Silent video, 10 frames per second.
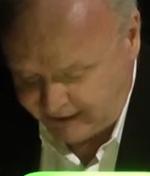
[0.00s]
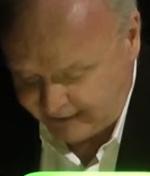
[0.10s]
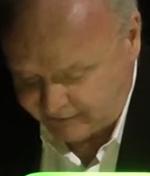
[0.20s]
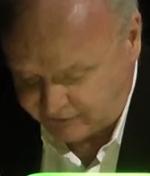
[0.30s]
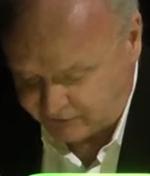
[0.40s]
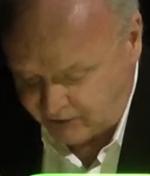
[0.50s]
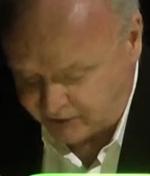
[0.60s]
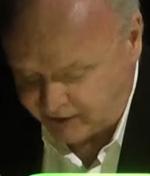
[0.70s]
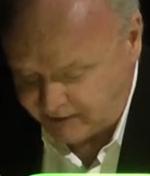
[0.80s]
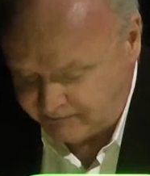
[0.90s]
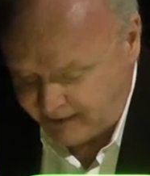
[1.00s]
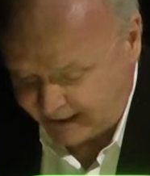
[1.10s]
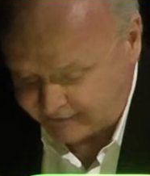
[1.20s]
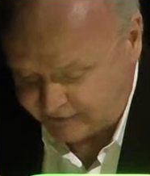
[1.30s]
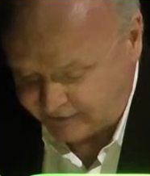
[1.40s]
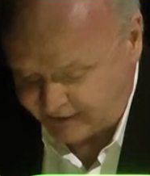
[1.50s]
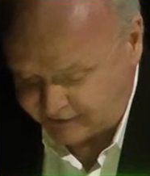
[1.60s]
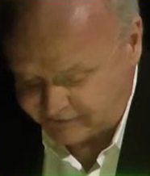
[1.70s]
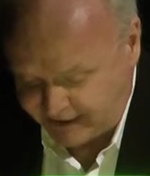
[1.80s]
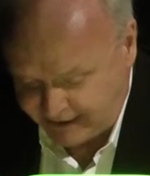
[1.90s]
that had the stronger impact in the
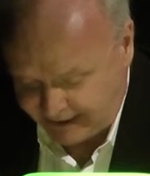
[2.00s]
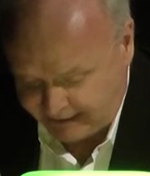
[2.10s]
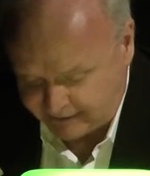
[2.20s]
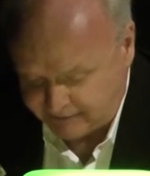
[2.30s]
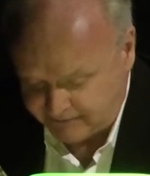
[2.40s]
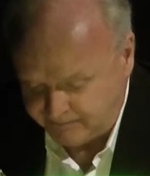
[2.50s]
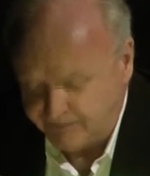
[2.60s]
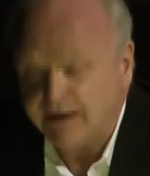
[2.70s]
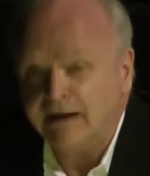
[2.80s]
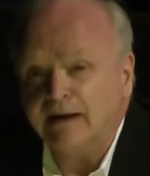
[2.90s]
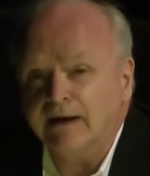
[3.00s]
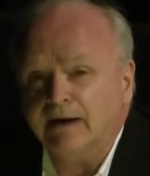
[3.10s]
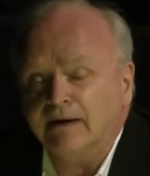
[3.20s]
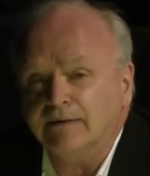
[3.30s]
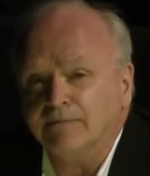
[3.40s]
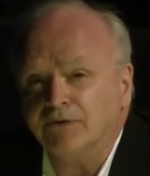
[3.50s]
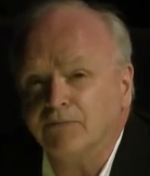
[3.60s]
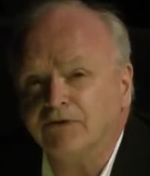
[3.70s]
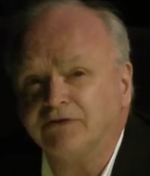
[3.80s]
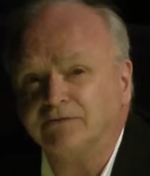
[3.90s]
next decade.
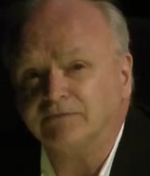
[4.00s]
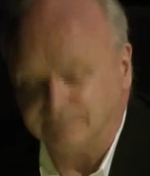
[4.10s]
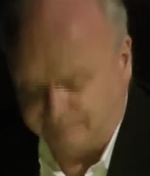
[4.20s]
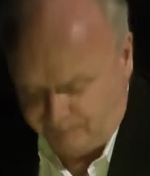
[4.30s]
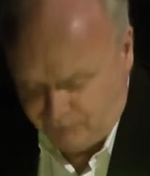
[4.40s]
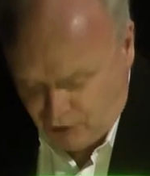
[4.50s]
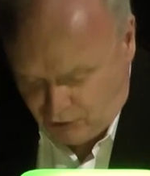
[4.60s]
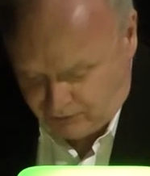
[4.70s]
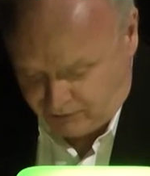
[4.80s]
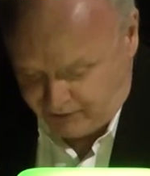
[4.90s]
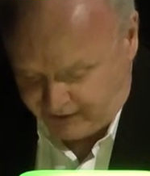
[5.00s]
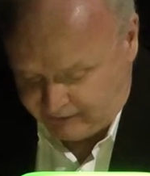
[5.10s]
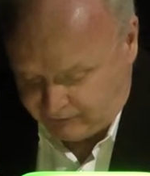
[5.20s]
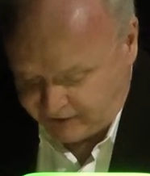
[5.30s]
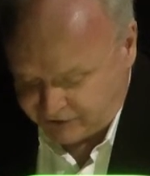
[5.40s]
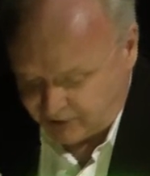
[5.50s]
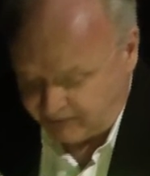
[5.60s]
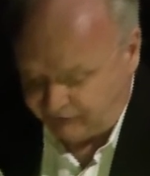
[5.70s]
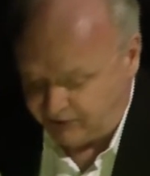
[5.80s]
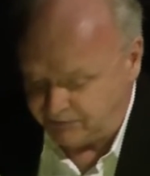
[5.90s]
The most noteworthy West
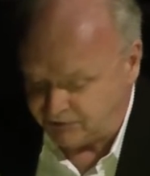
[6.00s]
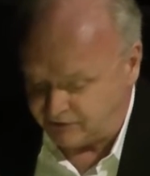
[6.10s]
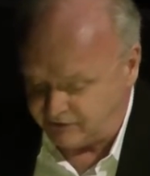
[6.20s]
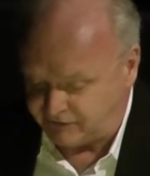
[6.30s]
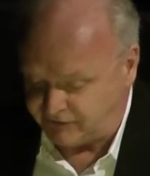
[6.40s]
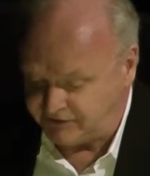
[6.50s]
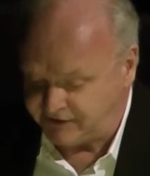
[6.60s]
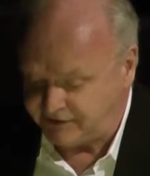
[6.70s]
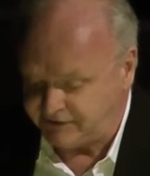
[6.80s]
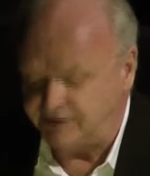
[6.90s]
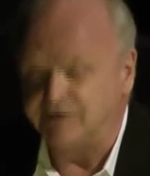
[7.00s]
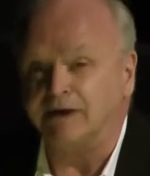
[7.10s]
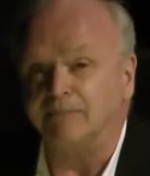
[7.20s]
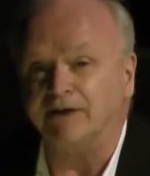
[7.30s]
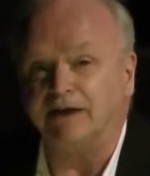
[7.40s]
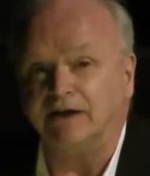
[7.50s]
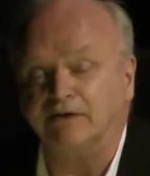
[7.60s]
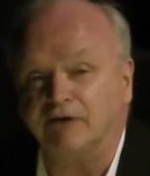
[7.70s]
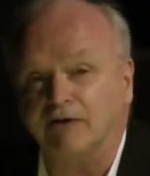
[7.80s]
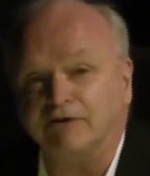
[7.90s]
German film journals of the 60s, and I'm
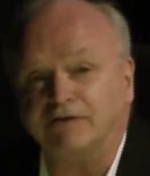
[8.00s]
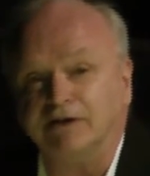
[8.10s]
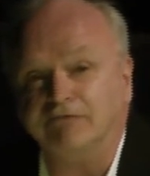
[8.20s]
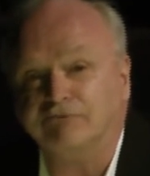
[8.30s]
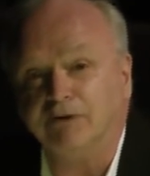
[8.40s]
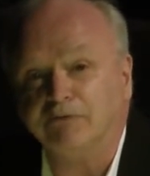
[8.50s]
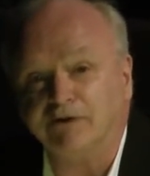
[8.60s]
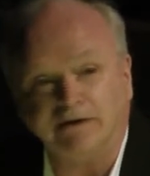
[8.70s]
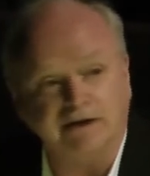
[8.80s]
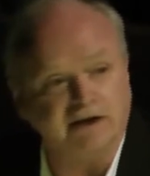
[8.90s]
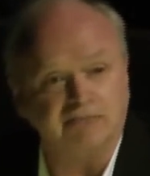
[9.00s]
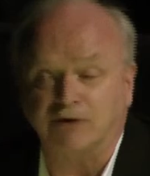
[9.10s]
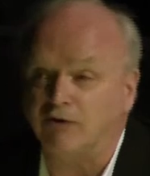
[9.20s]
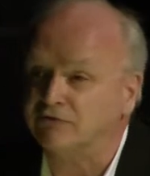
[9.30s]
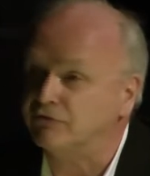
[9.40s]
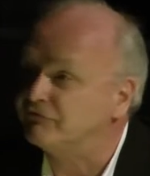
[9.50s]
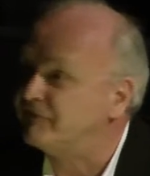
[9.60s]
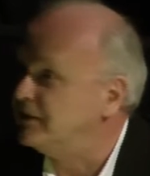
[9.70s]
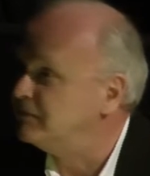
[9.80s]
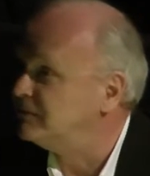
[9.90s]
thinking of obviously Filmkritik, but also
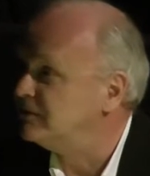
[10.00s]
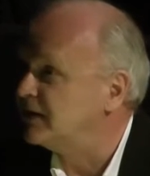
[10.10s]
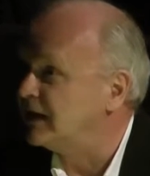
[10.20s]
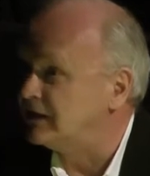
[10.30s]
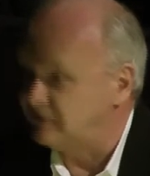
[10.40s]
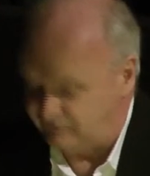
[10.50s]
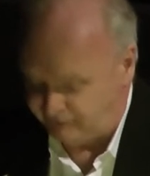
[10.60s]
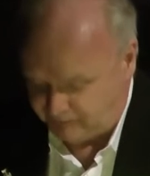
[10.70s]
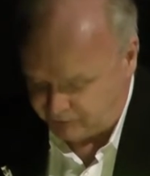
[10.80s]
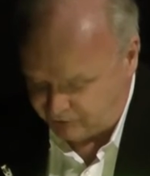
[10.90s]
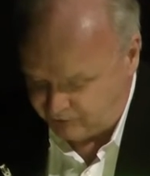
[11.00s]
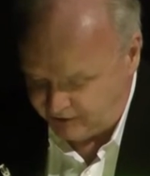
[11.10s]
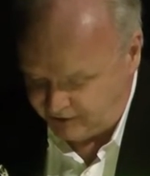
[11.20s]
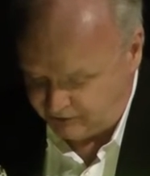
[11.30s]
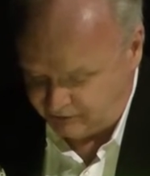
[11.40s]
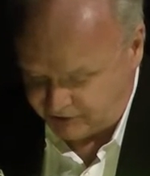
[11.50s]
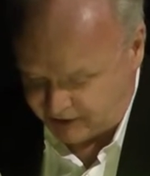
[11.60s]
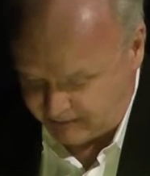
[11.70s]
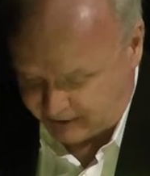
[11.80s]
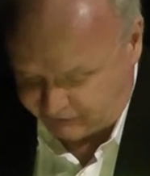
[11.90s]
Film and Filmstudio,
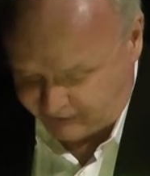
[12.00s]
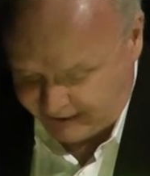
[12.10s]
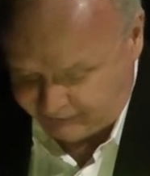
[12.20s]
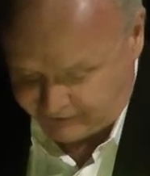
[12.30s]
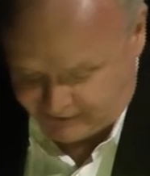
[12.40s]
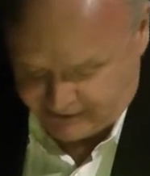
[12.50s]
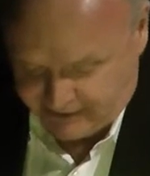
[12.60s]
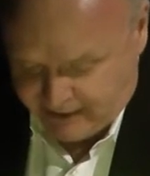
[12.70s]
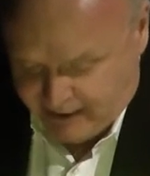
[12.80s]
which came out of Frankfurt,